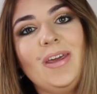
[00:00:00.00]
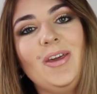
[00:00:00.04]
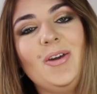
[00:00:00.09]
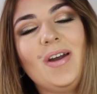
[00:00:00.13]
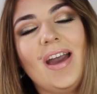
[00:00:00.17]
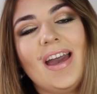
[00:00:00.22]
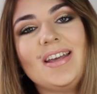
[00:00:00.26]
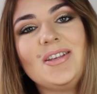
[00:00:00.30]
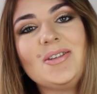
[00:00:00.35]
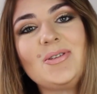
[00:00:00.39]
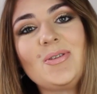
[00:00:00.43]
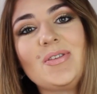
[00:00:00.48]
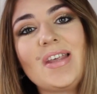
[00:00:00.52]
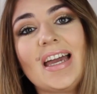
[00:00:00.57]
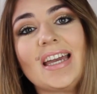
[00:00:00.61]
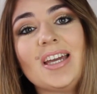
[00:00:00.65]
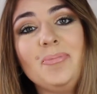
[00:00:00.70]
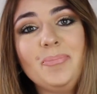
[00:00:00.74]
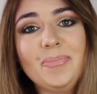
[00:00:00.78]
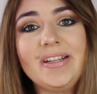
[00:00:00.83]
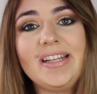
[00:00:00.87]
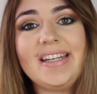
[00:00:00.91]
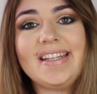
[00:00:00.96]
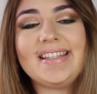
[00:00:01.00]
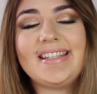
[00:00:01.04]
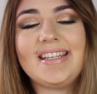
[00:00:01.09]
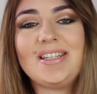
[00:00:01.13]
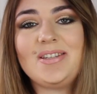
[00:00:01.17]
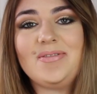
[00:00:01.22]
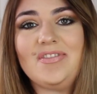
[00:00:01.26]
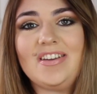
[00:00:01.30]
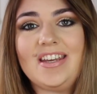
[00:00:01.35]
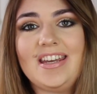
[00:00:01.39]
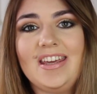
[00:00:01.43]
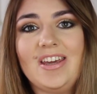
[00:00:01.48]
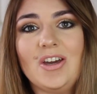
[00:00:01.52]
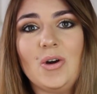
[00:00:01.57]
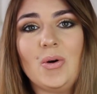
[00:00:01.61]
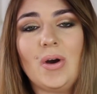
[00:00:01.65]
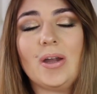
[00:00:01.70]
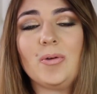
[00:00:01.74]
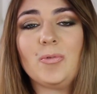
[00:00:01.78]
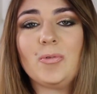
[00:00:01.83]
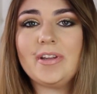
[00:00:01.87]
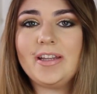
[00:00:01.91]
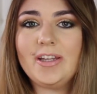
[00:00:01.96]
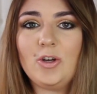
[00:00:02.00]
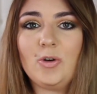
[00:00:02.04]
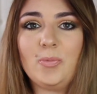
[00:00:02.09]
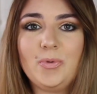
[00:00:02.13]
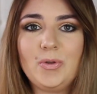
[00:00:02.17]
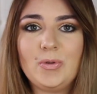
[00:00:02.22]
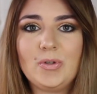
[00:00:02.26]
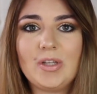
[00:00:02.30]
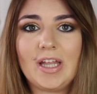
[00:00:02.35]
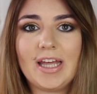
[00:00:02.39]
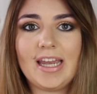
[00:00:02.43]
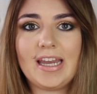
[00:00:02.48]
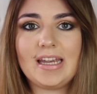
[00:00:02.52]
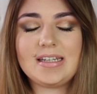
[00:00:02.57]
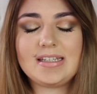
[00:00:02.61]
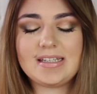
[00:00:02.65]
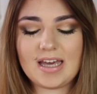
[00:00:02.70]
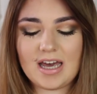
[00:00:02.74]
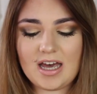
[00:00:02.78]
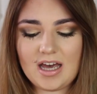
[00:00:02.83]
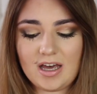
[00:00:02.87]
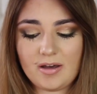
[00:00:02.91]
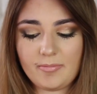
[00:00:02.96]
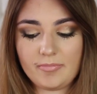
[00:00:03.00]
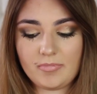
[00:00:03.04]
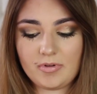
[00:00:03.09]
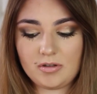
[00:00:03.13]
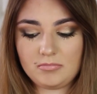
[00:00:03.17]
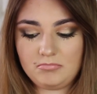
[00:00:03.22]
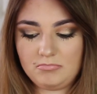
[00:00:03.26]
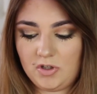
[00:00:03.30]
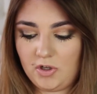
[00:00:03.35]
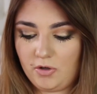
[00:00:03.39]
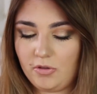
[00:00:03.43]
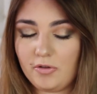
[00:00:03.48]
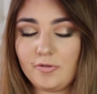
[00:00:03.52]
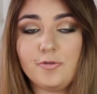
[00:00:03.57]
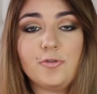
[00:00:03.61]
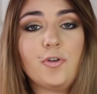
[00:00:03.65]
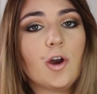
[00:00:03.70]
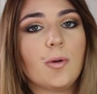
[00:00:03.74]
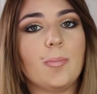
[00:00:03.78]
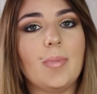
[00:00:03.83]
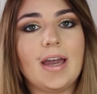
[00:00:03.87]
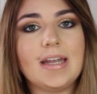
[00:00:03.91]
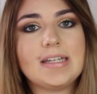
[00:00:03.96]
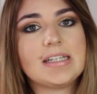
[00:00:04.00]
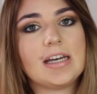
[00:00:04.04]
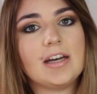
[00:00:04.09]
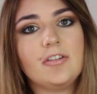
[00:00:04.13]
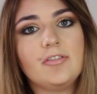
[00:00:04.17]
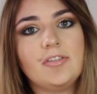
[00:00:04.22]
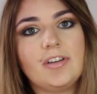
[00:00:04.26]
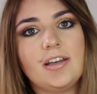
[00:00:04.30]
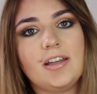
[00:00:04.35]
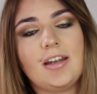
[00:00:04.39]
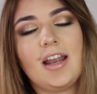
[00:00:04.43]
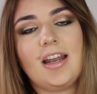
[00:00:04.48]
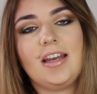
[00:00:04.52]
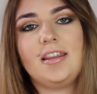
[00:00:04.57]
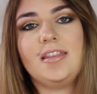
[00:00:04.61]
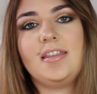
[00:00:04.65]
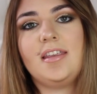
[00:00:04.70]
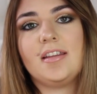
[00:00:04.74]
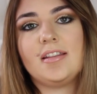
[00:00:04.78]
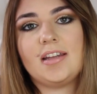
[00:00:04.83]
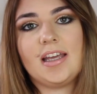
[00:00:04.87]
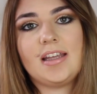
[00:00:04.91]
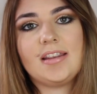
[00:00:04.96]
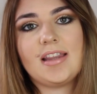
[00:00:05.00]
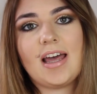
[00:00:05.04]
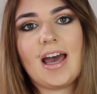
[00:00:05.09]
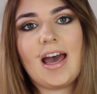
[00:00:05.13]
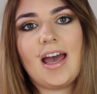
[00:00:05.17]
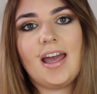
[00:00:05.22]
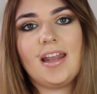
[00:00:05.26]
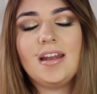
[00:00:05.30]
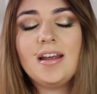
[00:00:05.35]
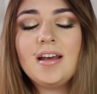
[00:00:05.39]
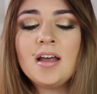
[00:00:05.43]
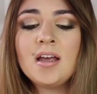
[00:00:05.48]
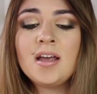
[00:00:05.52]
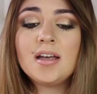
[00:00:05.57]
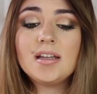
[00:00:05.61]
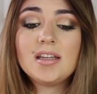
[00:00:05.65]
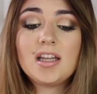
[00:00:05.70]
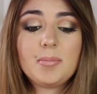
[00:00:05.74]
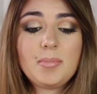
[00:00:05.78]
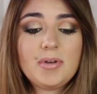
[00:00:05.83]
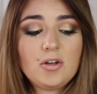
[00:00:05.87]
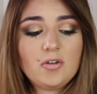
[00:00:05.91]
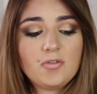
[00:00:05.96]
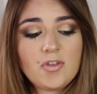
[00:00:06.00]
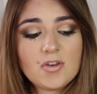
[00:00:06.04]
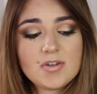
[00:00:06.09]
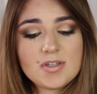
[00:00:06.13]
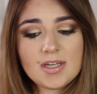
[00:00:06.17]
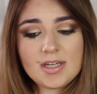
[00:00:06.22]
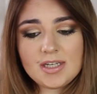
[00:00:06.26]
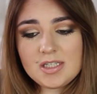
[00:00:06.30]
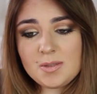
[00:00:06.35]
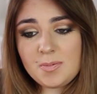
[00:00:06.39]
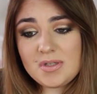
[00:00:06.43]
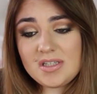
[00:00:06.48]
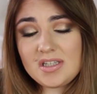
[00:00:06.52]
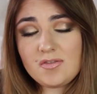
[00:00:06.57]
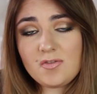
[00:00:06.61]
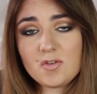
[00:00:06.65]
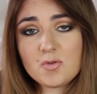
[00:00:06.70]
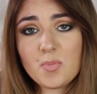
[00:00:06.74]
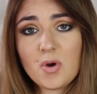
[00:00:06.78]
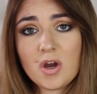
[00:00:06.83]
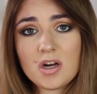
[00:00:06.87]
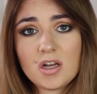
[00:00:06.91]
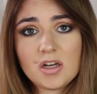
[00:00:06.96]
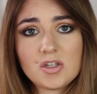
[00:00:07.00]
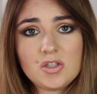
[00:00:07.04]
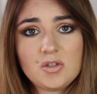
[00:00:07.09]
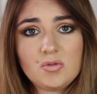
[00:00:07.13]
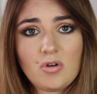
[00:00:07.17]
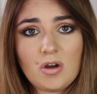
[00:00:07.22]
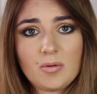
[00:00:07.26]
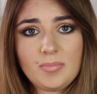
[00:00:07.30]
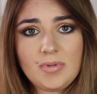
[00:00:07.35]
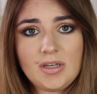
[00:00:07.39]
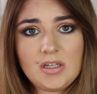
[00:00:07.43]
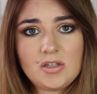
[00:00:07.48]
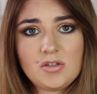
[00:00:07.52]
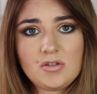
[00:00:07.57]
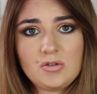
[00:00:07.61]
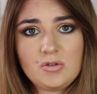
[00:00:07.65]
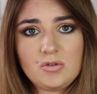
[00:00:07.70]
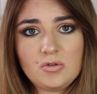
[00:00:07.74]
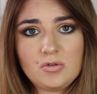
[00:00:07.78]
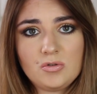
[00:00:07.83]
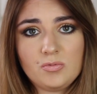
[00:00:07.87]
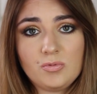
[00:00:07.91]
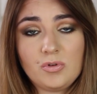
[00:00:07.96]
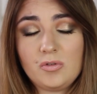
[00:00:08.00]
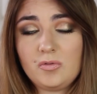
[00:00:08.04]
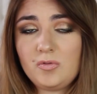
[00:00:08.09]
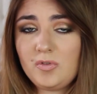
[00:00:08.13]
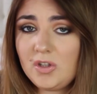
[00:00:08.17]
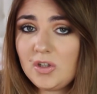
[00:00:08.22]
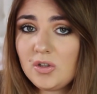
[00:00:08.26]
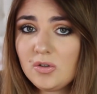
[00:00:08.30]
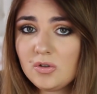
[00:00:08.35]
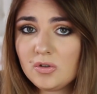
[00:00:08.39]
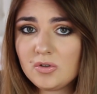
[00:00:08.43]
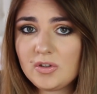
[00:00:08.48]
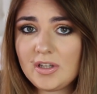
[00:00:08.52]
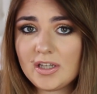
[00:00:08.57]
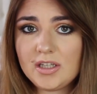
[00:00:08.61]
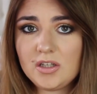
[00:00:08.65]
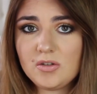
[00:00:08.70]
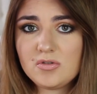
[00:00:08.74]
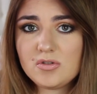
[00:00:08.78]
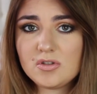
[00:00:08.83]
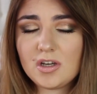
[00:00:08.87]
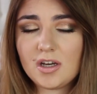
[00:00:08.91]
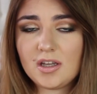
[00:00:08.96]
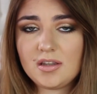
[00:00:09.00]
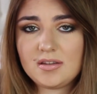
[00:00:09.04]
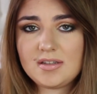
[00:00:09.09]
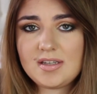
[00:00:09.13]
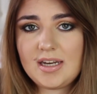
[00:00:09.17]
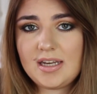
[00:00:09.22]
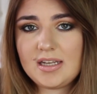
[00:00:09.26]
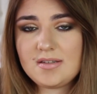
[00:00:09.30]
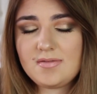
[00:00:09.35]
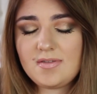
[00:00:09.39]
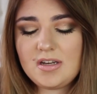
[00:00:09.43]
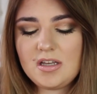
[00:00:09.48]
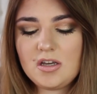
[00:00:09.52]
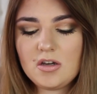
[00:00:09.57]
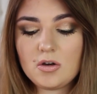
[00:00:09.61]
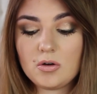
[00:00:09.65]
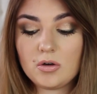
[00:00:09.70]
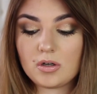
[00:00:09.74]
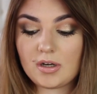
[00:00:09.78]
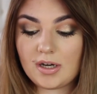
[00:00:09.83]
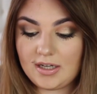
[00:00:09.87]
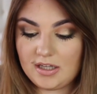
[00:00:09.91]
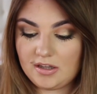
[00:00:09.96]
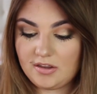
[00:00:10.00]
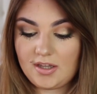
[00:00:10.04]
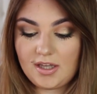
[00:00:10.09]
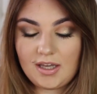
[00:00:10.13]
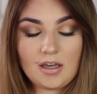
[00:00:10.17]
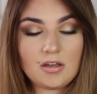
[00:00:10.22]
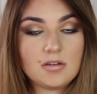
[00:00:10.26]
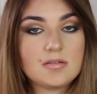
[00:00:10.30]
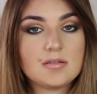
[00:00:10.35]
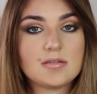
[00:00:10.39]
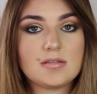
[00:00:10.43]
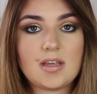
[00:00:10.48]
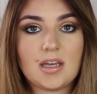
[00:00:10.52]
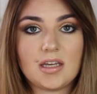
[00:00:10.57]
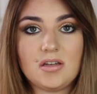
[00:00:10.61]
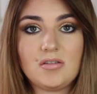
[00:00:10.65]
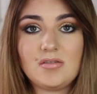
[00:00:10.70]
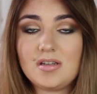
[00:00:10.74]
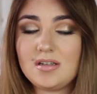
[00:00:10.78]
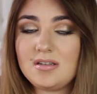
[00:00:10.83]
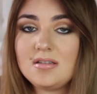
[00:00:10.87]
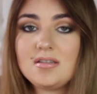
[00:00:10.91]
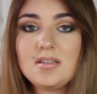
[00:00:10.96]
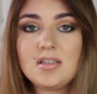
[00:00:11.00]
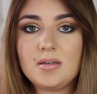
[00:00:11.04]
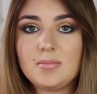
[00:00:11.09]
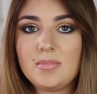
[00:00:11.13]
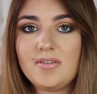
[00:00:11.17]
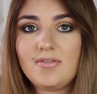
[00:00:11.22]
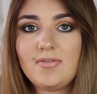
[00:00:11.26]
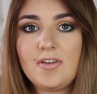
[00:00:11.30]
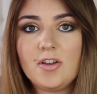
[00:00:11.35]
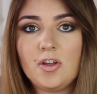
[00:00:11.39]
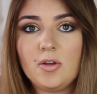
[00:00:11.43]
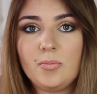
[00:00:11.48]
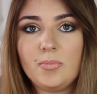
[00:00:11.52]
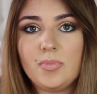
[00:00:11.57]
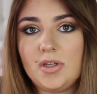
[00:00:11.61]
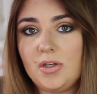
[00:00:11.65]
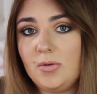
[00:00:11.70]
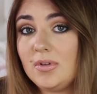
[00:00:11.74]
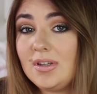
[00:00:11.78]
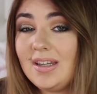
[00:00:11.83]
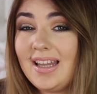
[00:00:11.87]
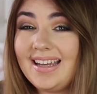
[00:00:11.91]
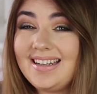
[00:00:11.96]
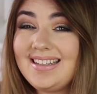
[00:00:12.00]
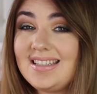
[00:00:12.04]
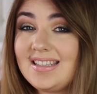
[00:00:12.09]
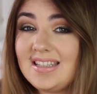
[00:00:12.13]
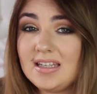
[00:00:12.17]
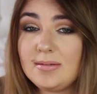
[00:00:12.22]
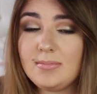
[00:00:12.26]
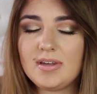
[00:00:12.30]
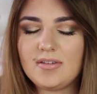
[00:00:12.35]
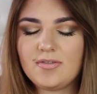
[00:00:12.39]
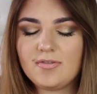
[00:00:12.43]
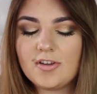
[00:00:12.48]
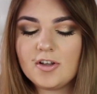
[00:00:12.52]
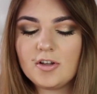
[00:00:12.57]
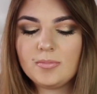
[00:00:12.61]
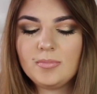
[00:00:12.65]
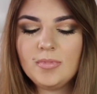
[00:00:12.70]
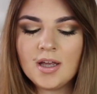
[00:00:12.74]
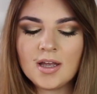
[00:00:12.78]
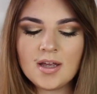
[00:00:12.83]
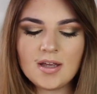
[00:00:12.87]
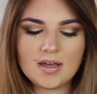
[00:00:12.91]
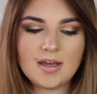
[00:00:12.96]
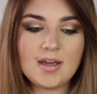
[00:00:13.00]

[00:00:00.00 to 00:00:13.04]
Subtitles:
Okay, you guys, so that completes this video. I really hope you liked, you know, the format of it, anything like that. Let me know if there's any specific products you want me to review that you saw in today's video, or anything else that you didn't see me film but you would like to see me film.